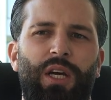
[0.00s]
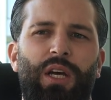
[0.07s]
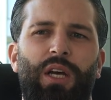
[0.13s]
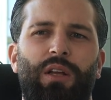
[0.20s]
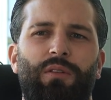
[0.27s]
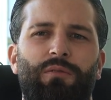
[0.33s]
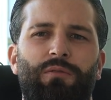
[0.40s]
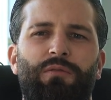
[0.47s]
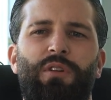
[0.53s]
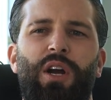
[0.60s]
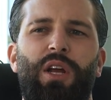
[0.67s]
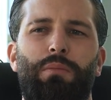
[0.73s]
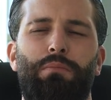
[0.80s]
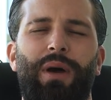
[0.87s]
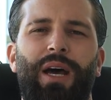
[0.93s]
and
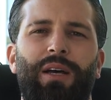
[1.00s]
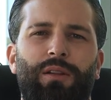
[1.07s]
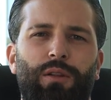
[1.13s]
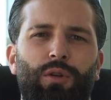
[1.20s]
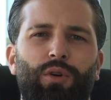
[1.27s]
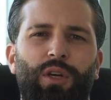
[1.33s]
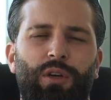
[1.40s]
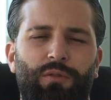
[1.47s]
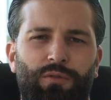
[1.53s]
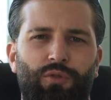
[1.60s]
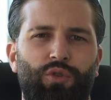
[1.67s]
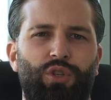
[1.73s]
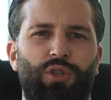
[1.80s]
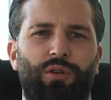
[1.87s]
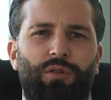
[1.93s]
very bad looking
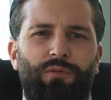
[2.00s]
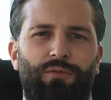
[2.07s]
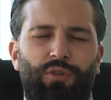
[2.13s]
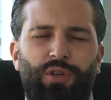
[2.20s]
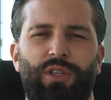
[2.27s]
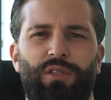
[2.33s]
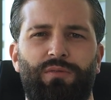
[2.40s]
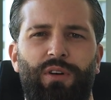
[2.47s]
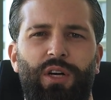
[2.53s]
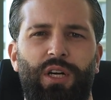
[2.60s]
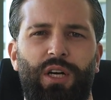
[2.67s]
future for this very